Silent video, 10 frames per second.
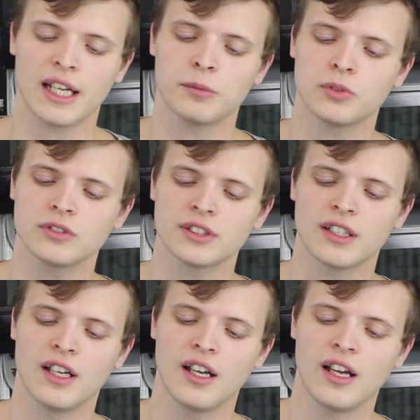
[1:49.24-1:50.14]

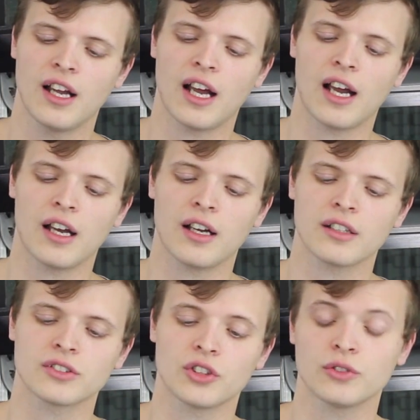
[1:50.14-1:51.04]
cables,
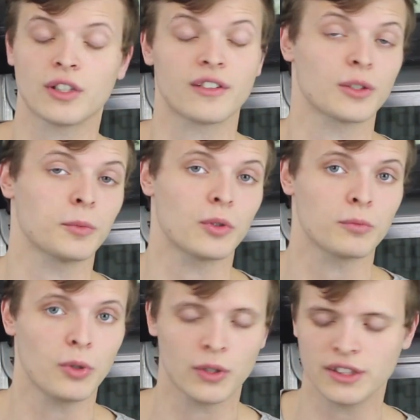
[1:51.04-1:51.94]
two
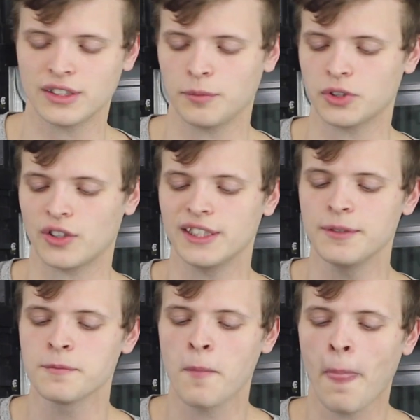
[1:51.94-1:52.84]
Thunderbolt ports, I'm sorry.